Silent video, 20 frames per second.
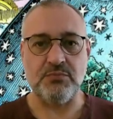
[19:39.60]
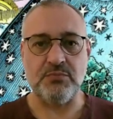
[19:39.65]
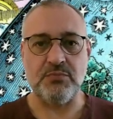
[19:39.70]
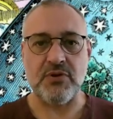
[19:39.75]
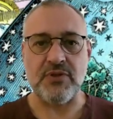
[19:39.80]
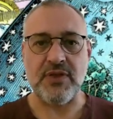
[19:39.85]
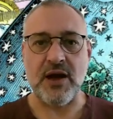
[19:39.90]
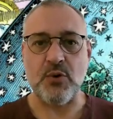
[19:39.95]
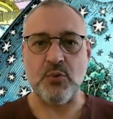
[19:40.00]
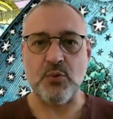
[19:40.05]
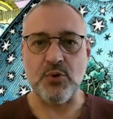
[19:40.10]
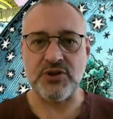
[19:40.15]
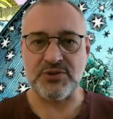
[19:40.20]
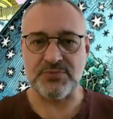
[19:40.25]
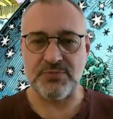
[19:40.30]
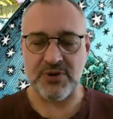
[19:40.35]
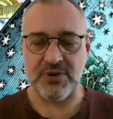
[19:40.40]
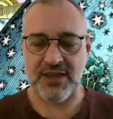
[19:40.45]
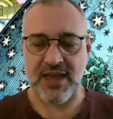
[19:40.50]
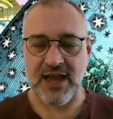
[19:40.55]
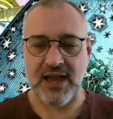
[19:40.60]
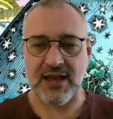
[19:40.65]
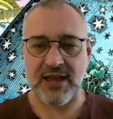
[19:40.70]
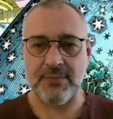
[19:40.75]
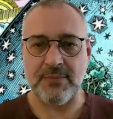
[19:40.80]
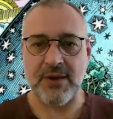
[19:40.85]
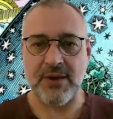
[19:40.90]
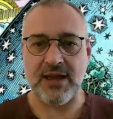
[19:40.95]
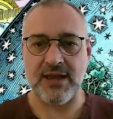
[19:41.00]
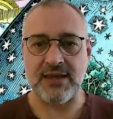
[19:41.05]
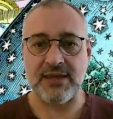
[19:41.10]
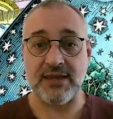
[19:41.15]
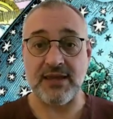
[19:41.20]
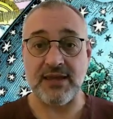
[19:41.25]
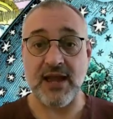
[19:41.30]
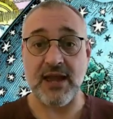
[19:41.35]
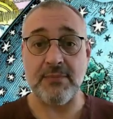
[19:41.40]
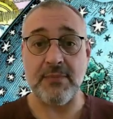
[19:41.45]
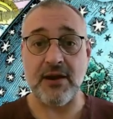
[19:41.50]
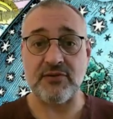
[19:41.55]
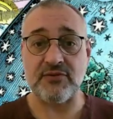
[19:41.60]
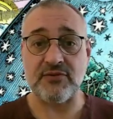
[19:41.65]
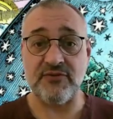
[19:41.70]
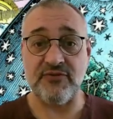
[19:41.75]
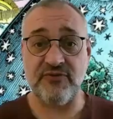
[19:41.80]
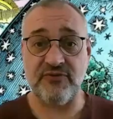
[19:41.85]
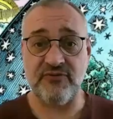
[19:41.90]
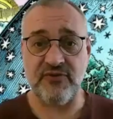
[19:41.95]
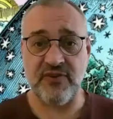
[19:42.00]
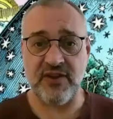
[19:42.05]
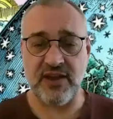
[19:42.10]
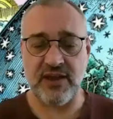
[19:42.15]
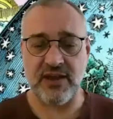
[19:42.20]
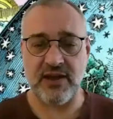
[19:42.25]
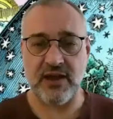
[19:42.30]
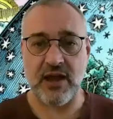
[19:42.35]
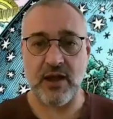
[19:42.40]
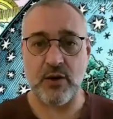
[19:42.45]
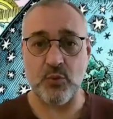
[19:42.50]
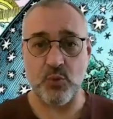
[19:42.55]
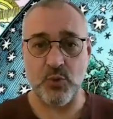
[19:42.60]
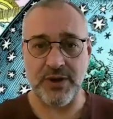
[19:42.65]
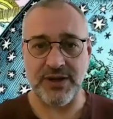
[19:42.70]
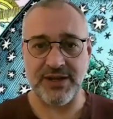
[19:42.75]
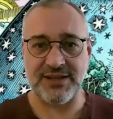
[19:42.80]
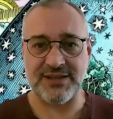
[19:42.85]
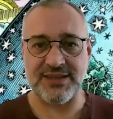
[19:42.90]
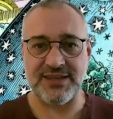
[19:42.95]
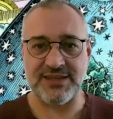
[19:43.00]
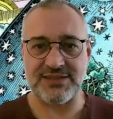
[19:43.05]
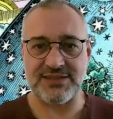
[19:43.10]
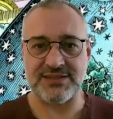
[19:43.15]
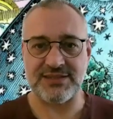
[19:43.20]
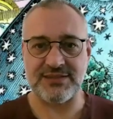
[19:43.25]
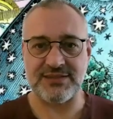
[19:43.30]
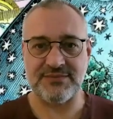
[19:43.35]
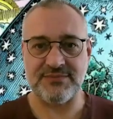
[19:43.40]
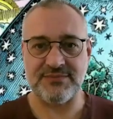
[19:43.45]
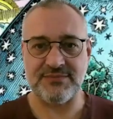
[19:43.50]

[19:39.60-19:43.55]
But that whisper campaign came out of fear and weakness.